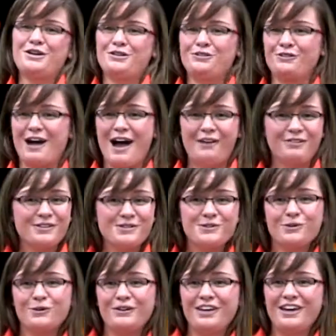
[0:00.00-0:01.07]
throughout the
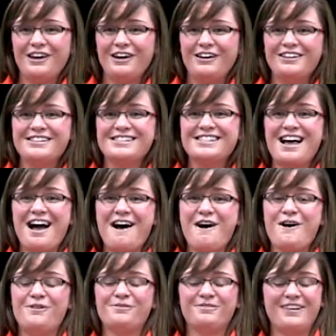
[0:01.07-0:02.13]
school years.
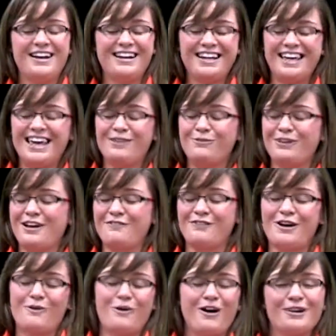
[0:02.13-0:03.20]
And again, whenever
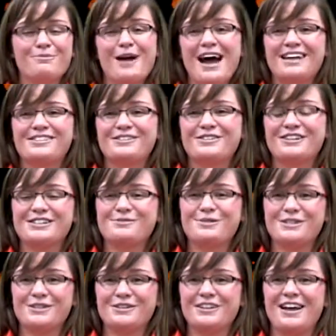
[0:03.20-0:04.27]
I walk past a
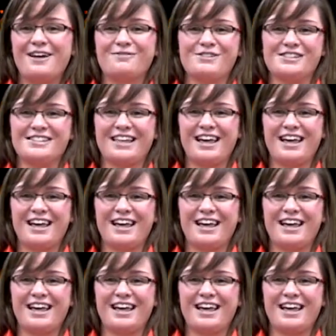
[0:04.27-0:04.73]
Christmas tree, I'm just